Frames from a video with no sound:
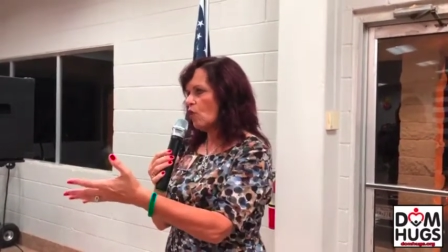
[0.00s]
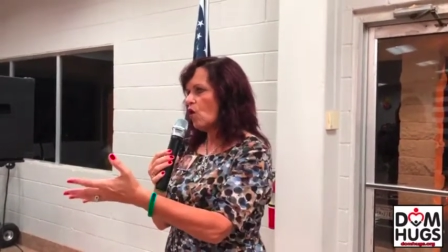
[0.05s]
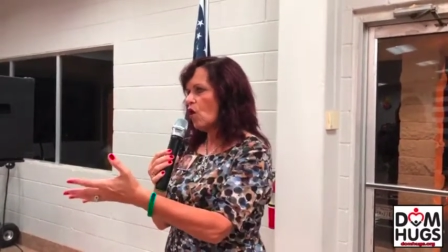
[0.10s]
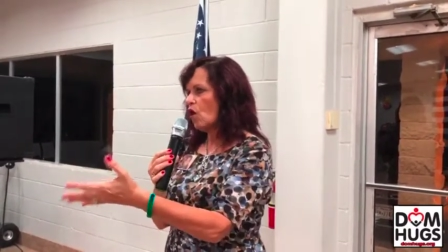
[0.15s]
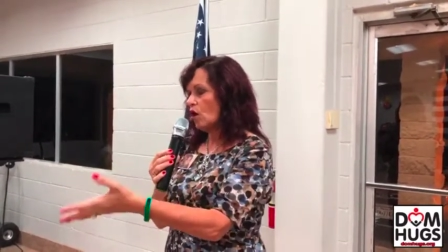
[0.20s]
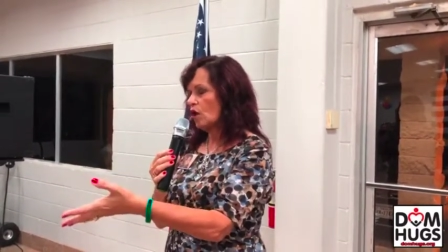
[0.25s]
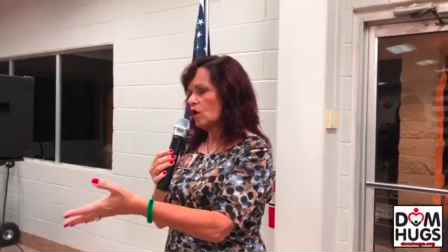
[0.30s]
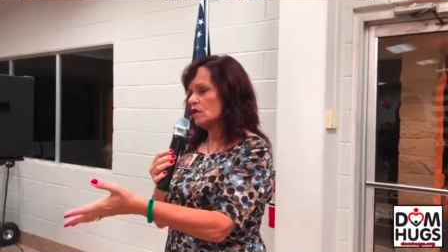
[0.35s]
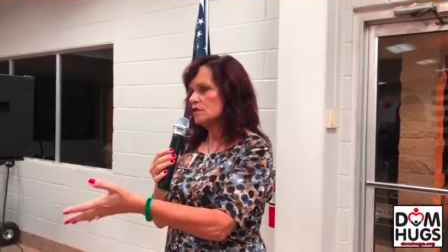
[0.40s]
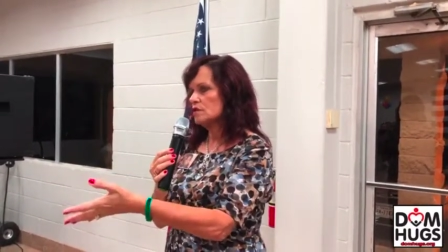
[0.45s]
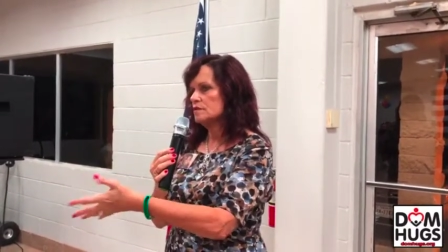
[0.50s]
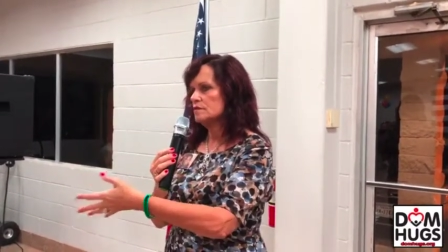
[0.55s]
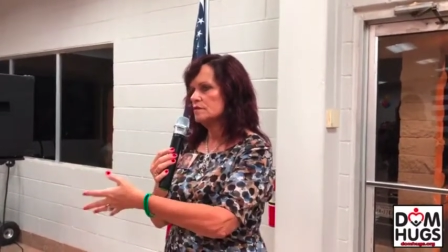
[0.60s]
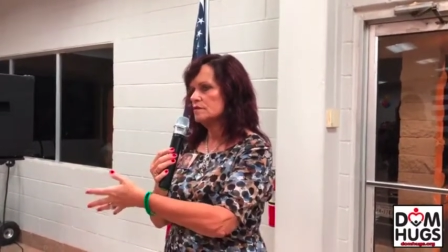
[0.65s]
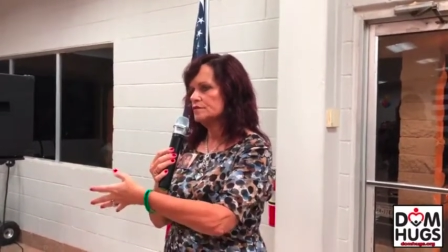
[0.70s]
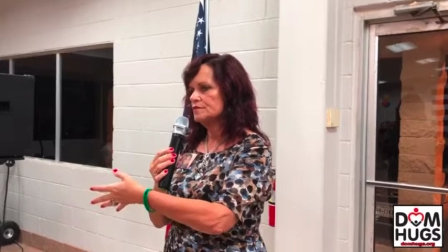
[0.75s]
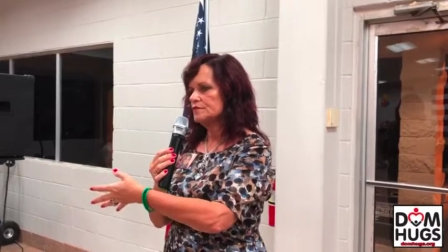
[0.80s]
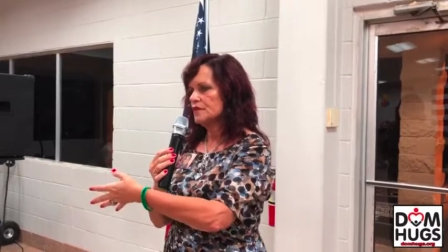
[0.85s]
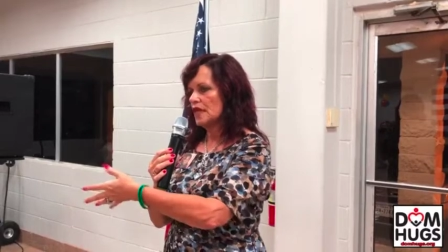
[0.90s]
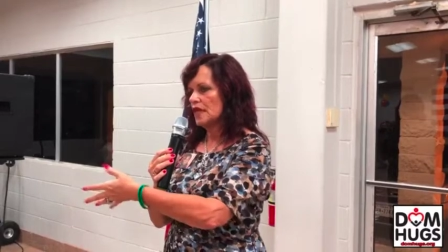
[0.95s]
a wall.
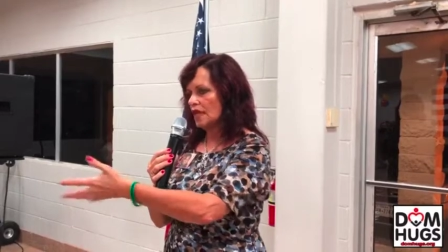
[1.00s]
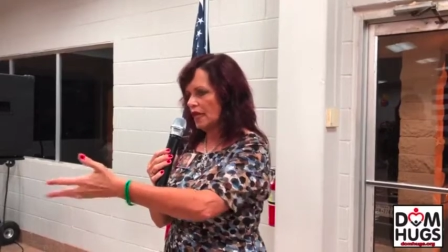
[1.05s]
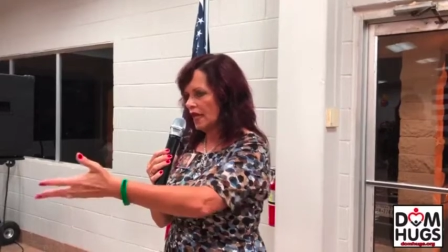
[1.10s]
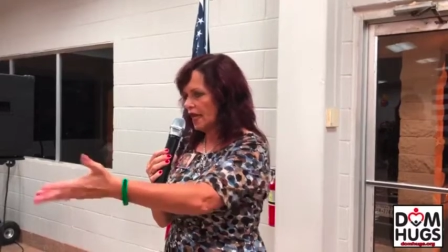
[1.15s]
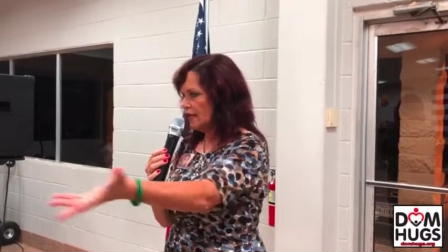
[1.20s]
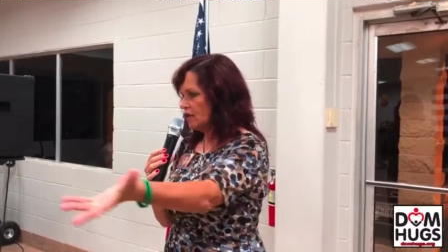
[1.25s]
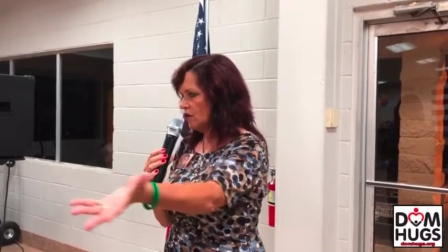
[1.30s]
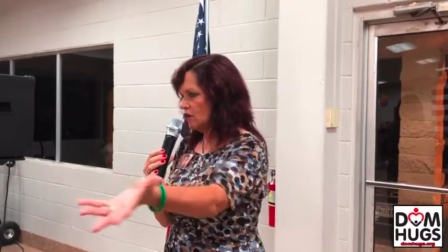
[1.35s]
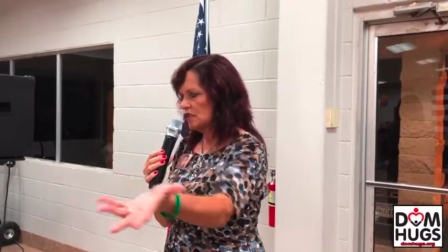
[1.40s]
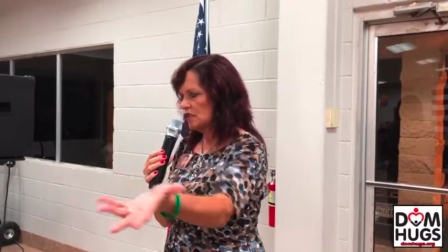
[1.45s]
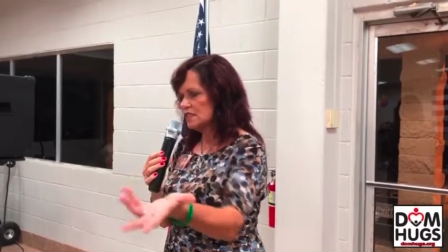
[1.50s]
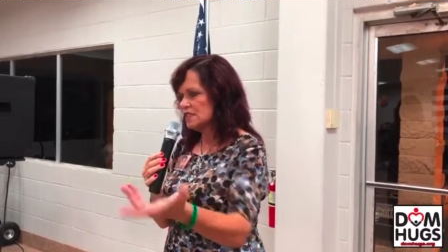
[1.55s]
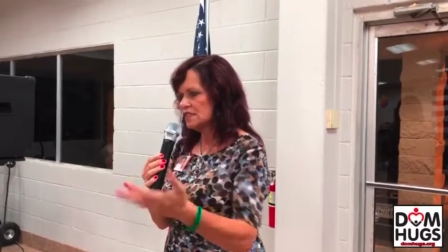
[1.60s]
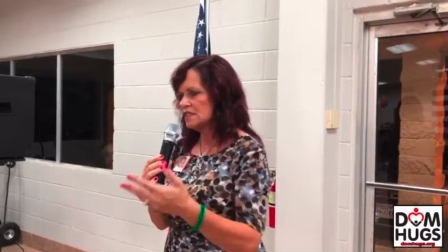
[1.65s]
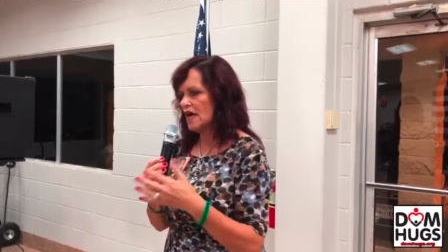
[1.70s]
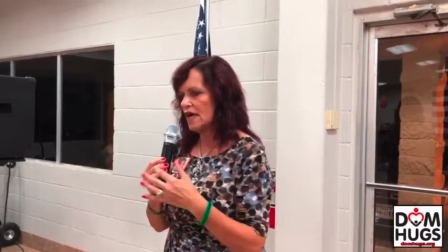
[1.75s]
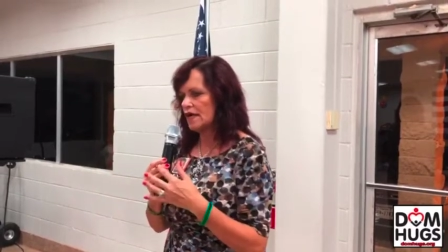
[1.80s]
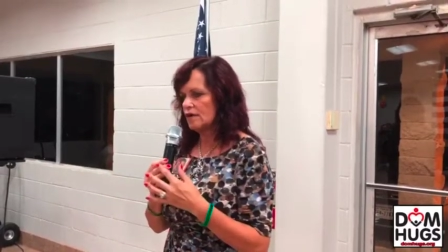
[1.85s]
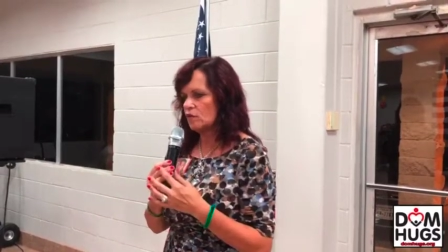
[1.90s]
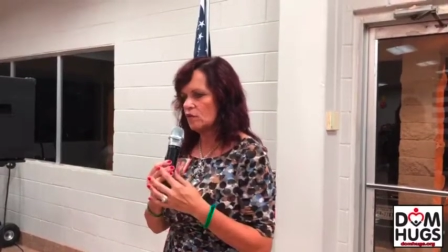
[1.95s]
He laid on the
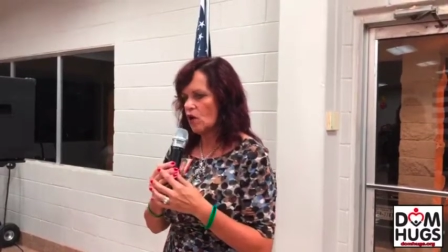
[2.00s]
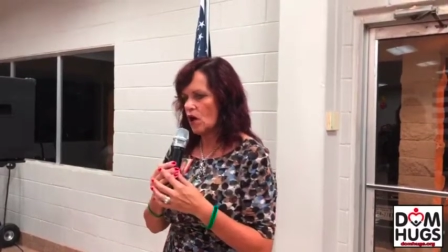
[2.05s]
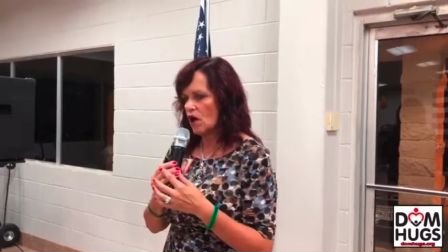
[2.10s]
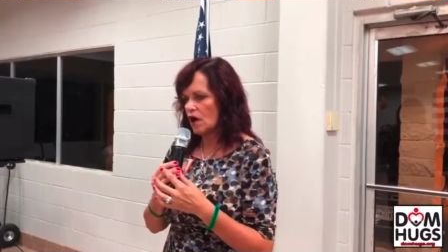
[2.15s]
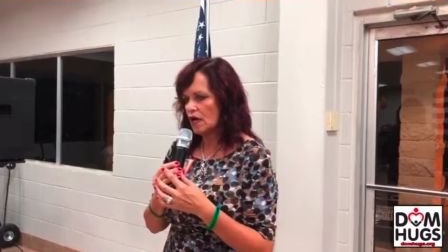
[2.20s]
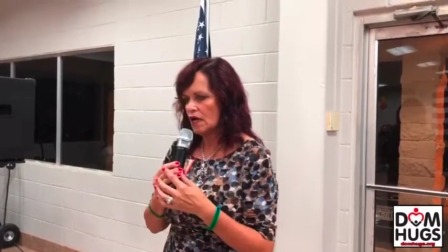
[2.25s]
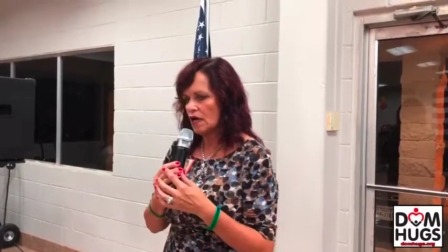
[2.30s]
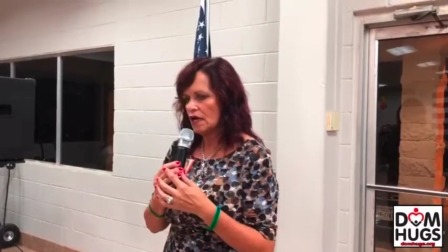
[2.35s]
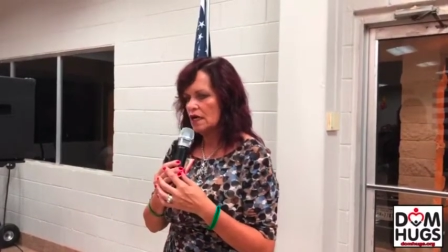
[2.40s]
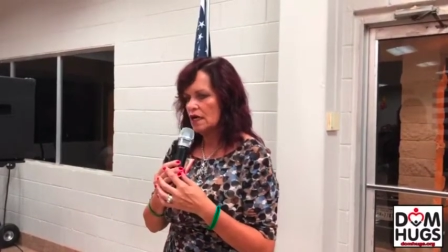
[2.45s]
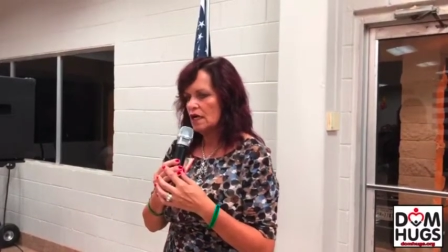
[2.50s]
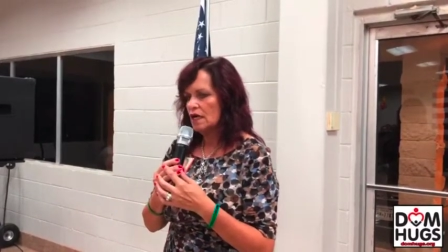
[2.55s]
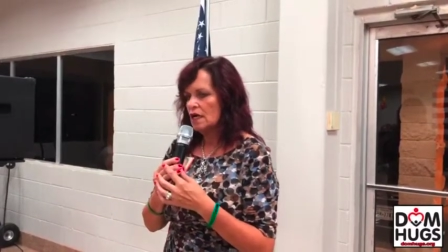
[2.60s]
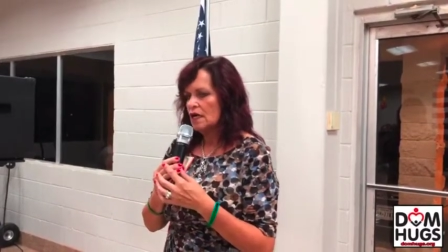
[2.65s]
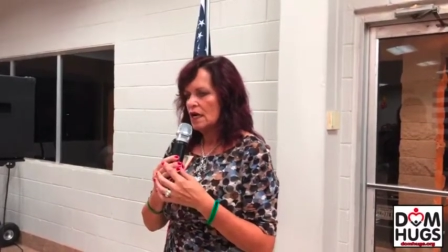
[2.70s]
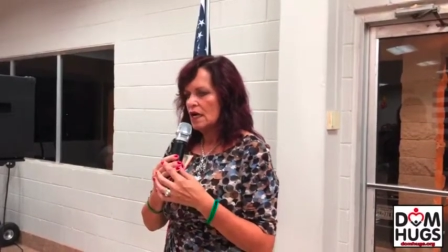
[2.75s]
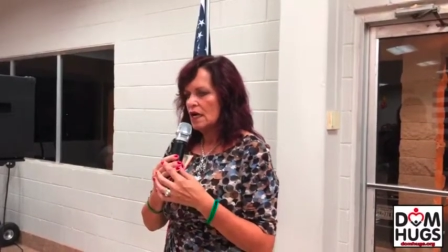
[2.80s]
sidewalk.